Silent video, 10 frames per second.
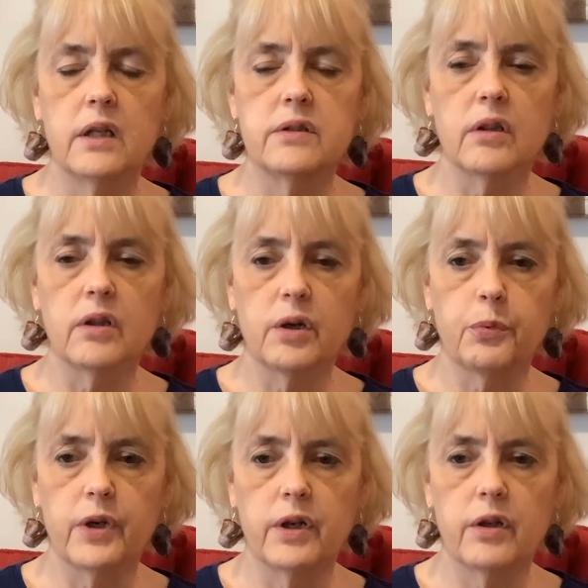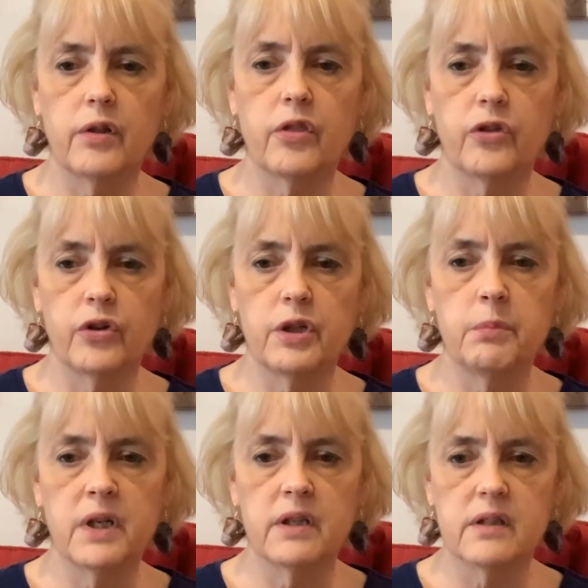a deliberate
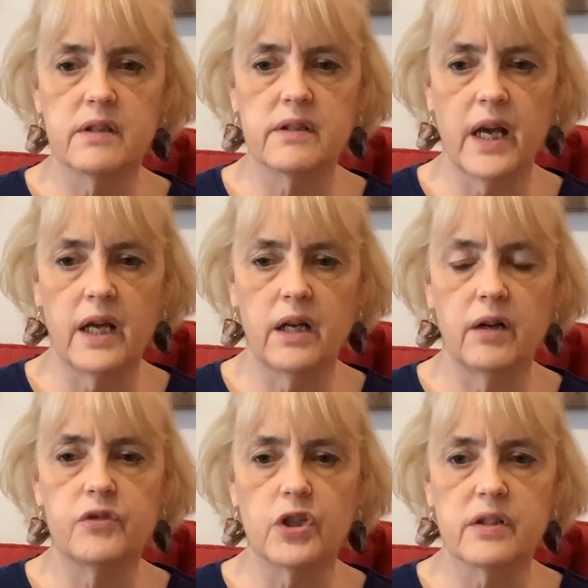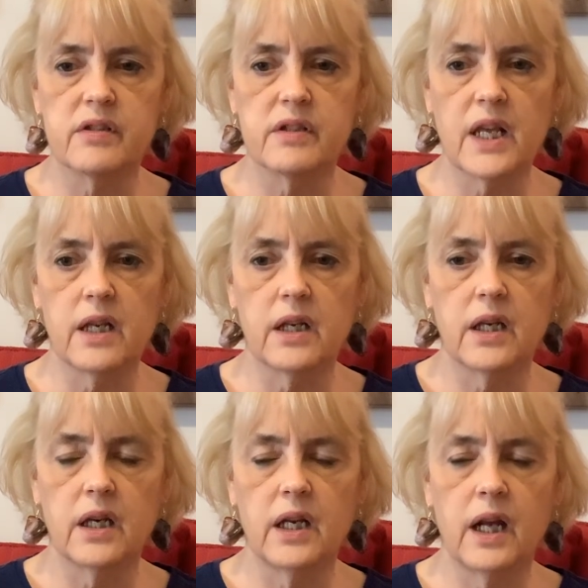30-minute set of just
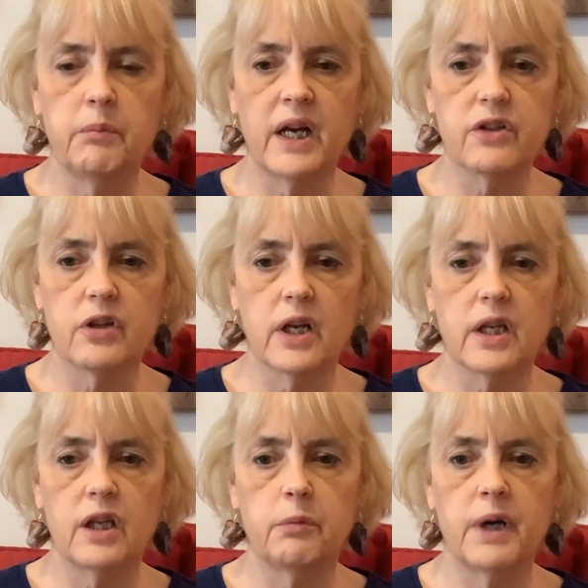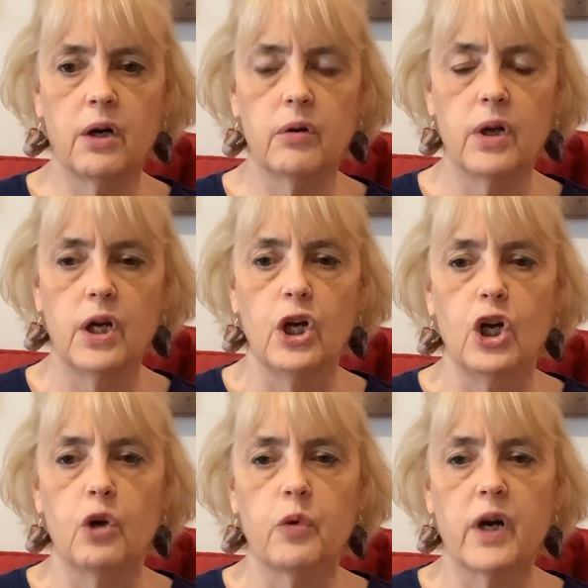standing. And I'm not talking about
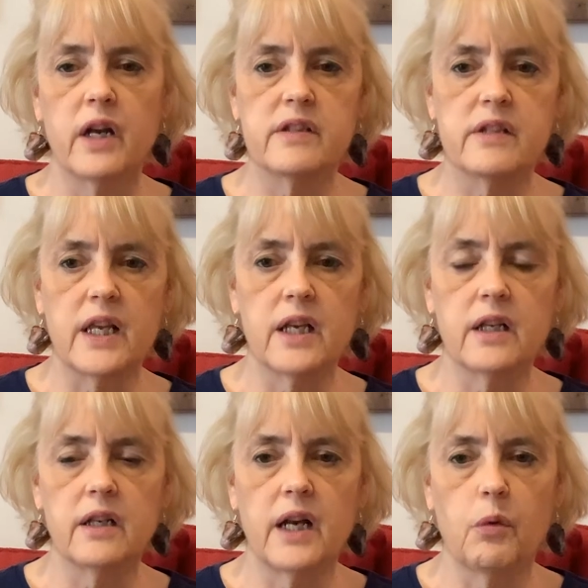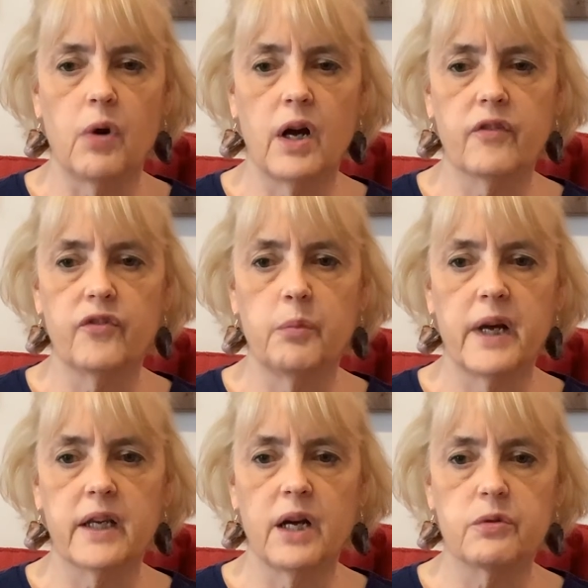where I stand and I walk from
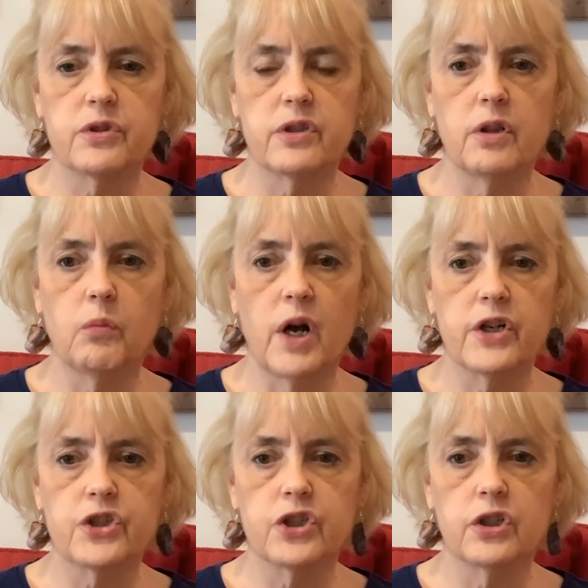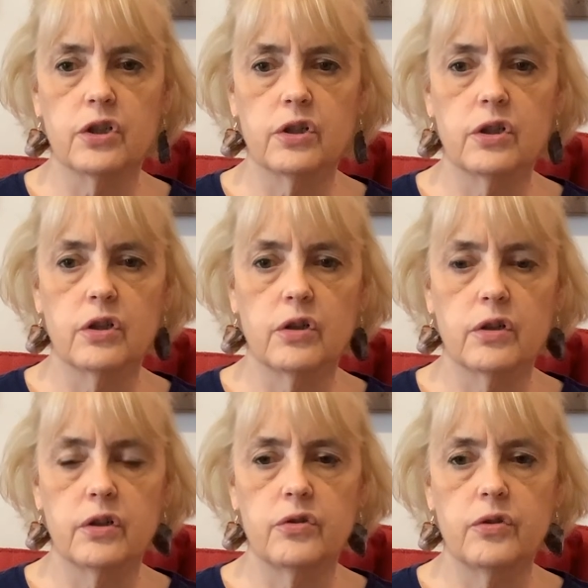my couch to the washer
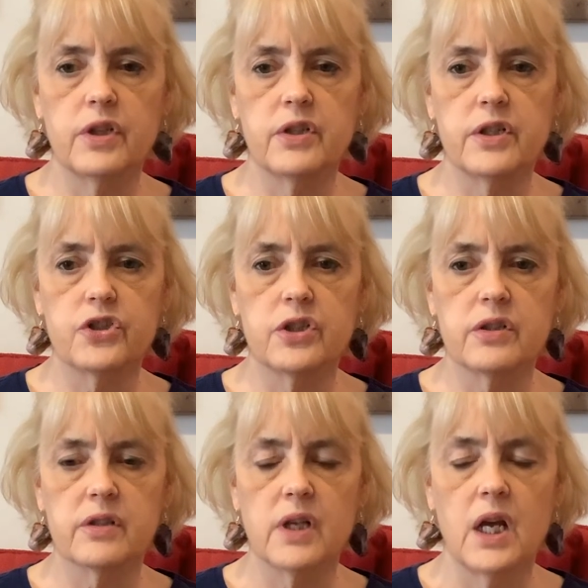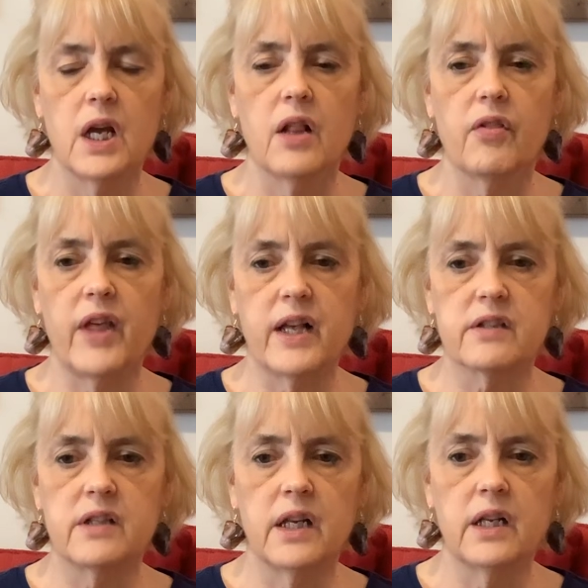or do the dishes.
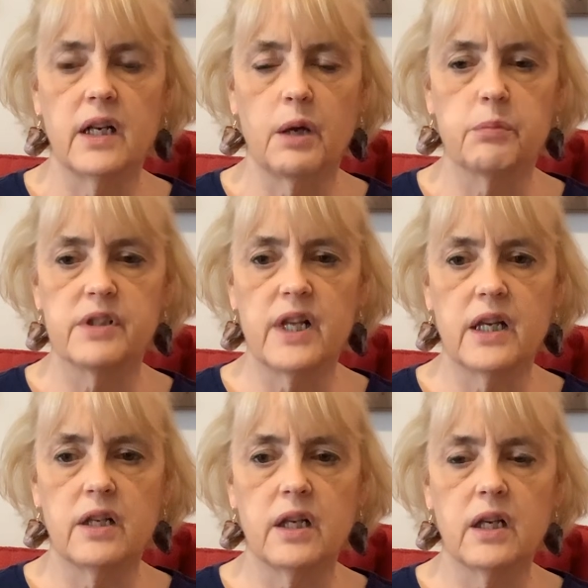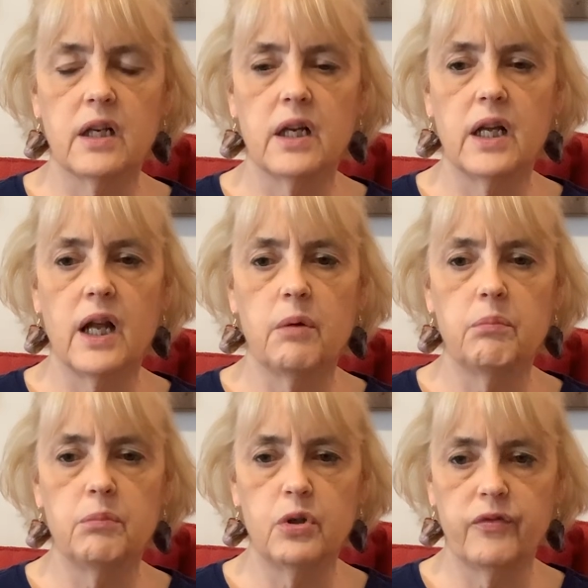That's not it. I'm standing and
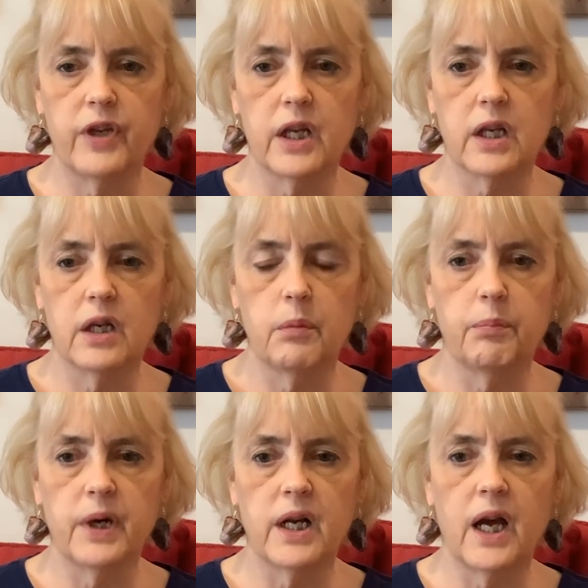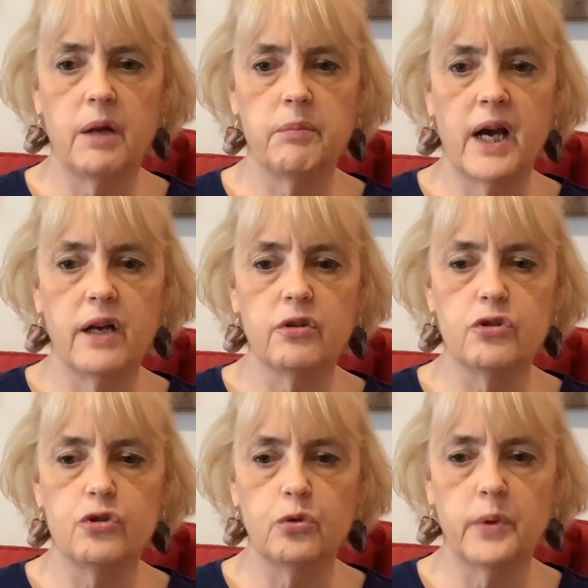I'm moving, but I'm not
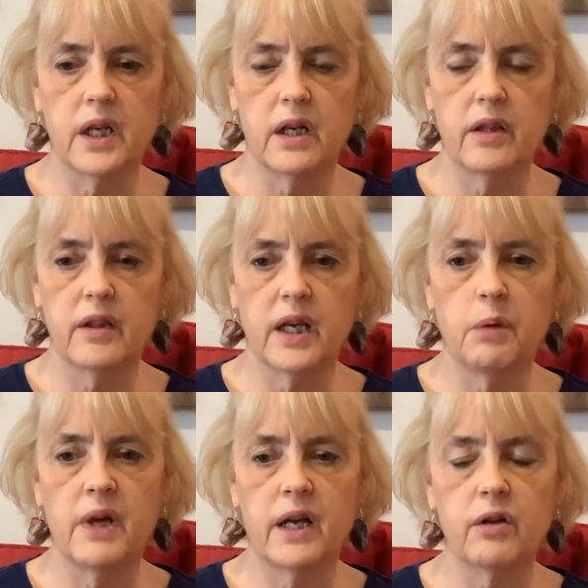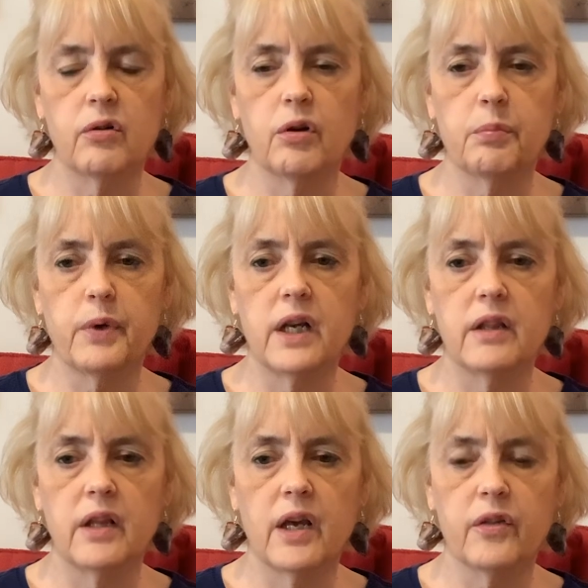doing anything. I'm not incorporating
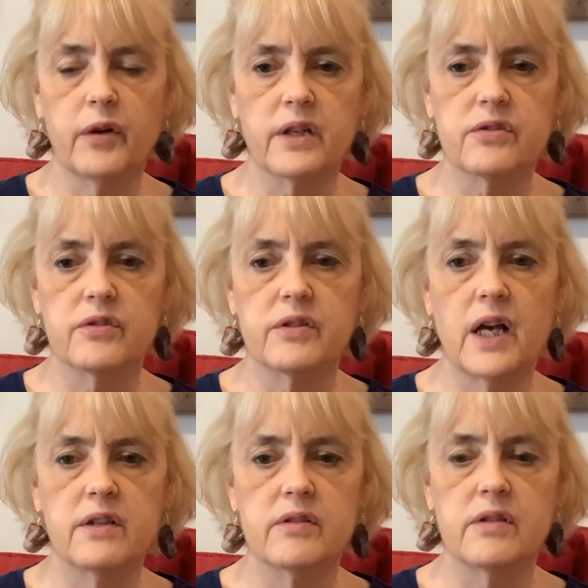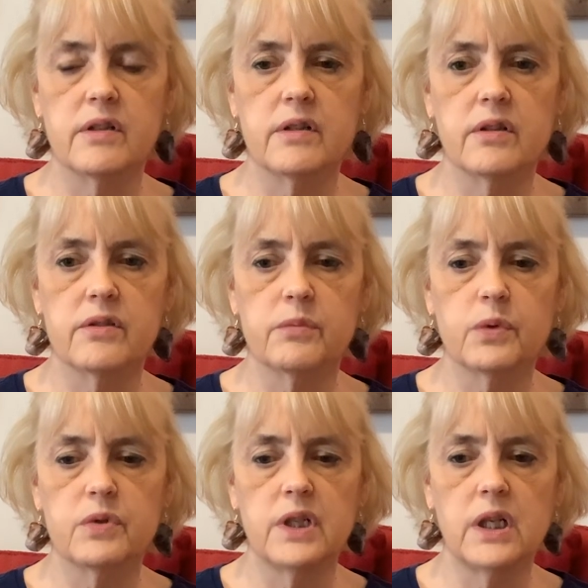the other exercises into this
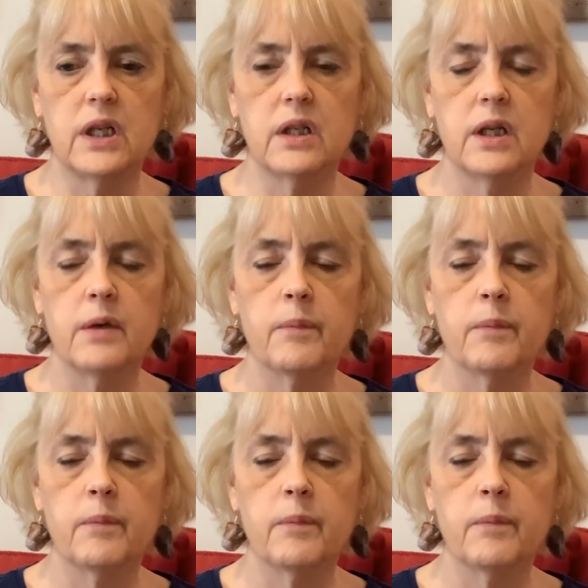routine.